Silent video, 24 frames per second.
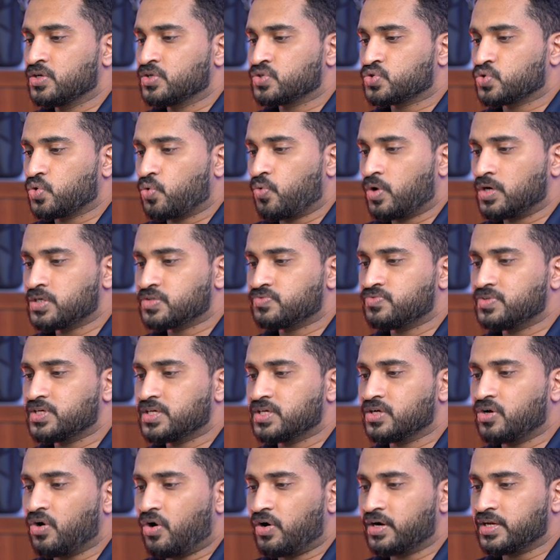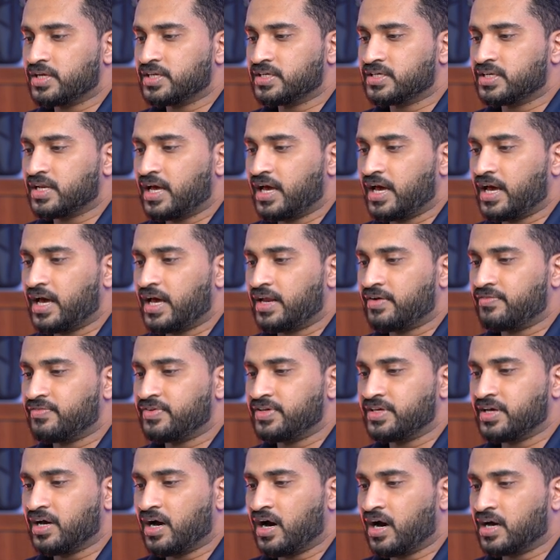So once we got it, and
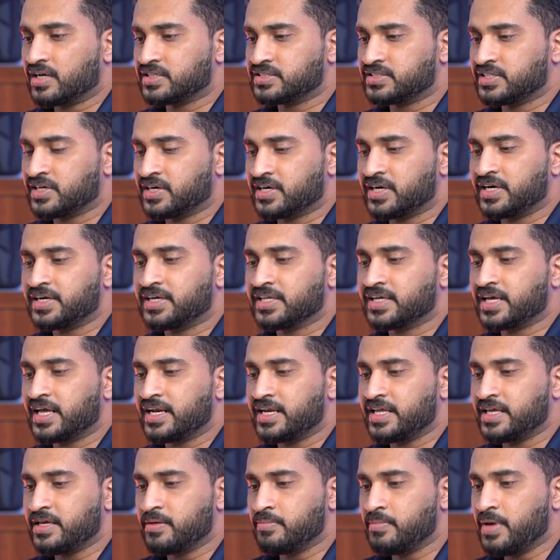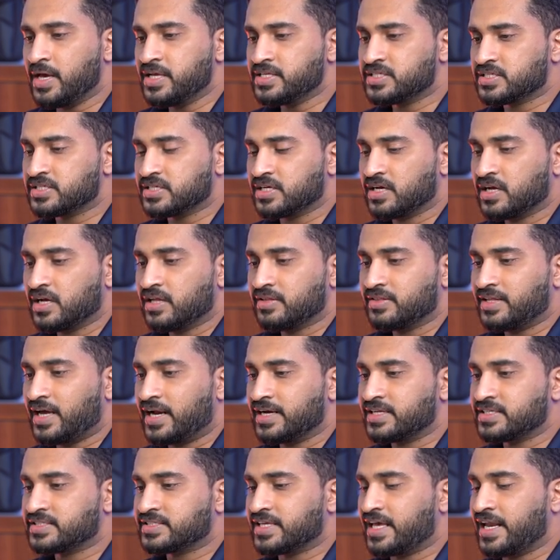we are generating an image
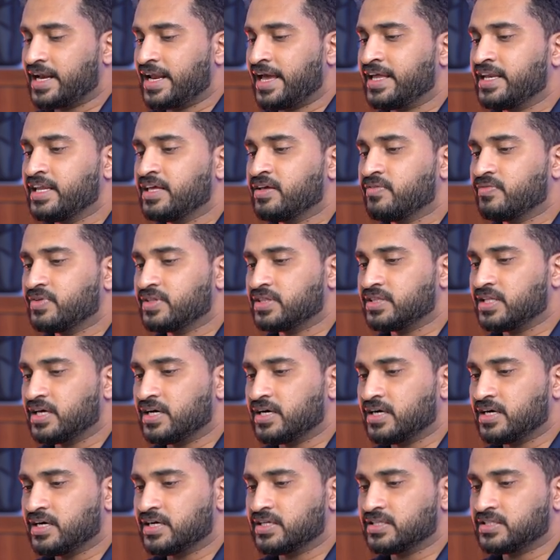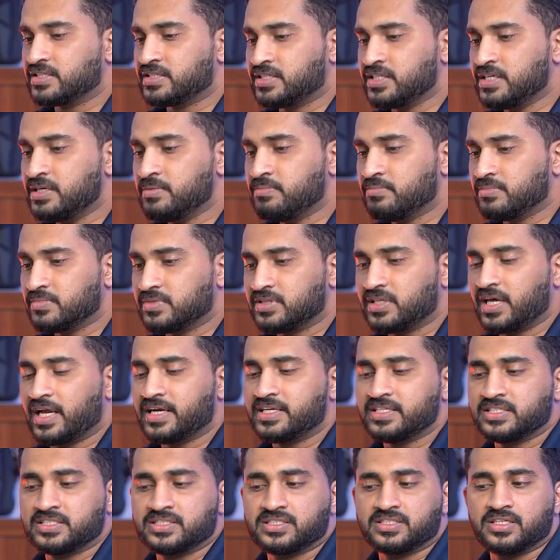that is aligning with the theme
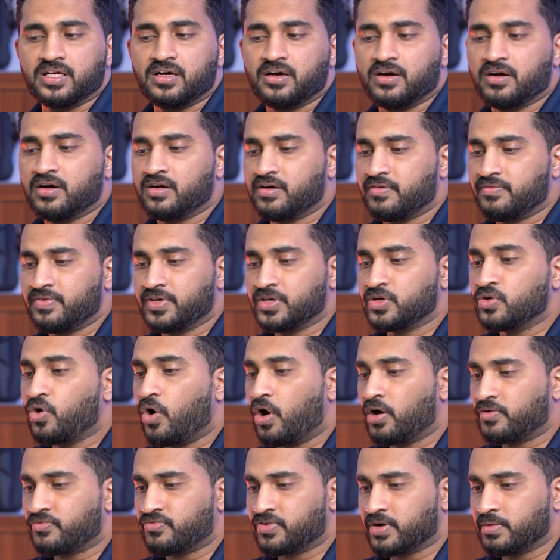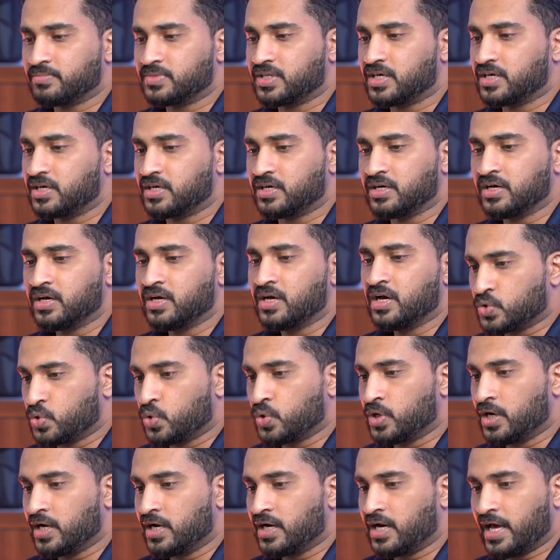that is we got from the
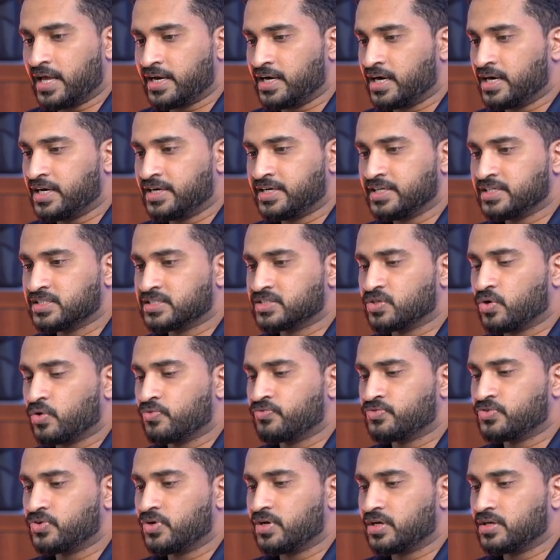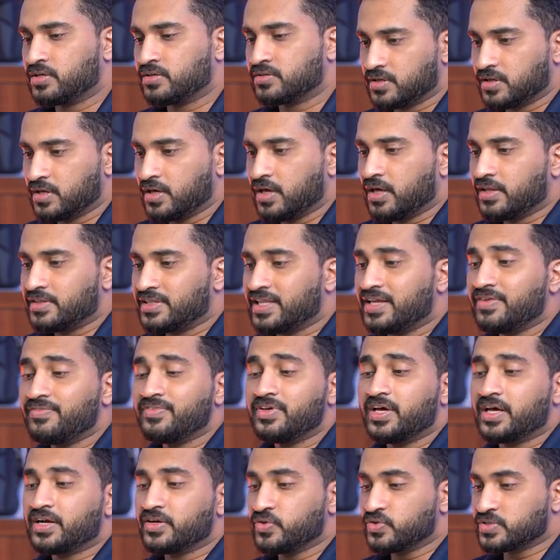Google Analytics software. Then
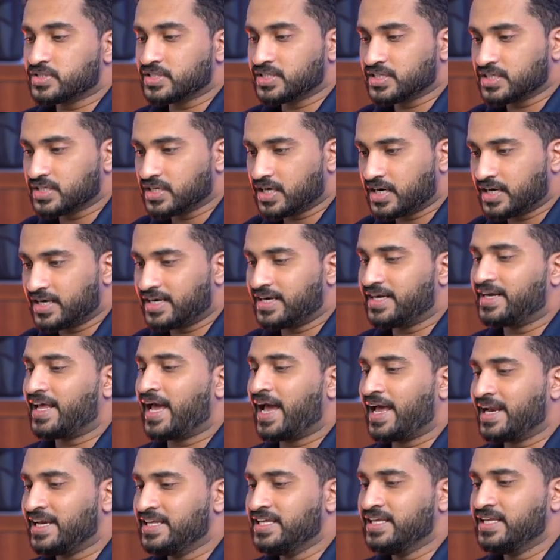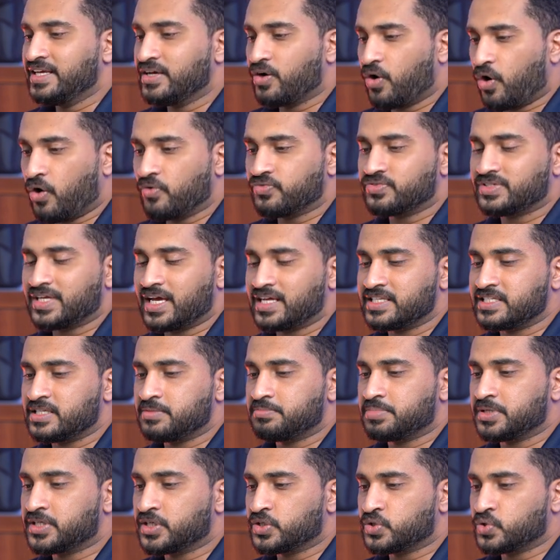we are using DALL-E of
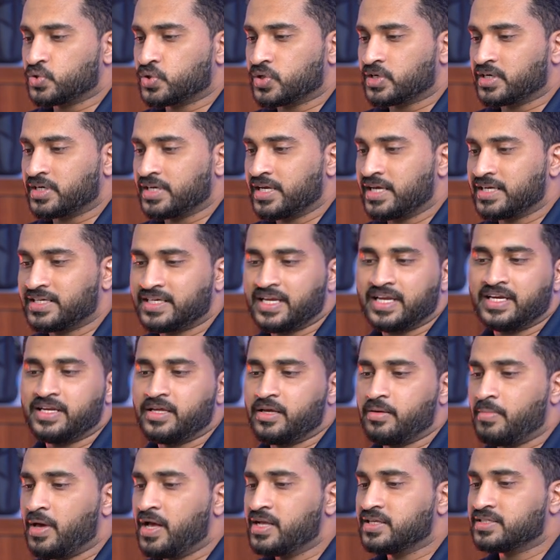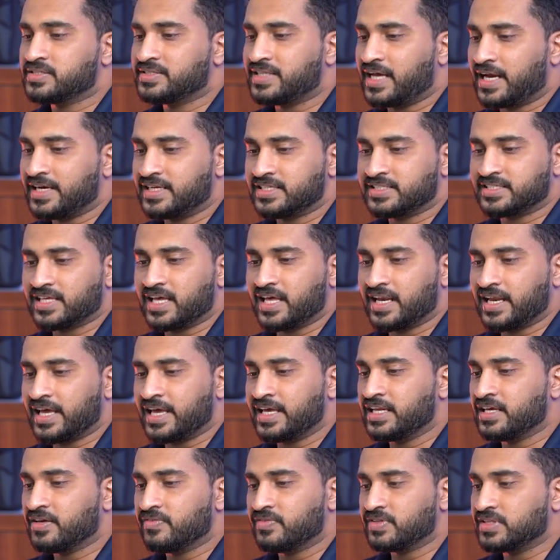ChatGPT to create an image that is
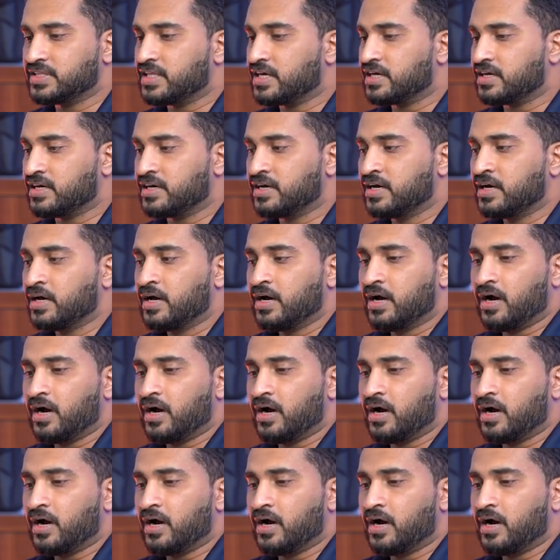aligning with the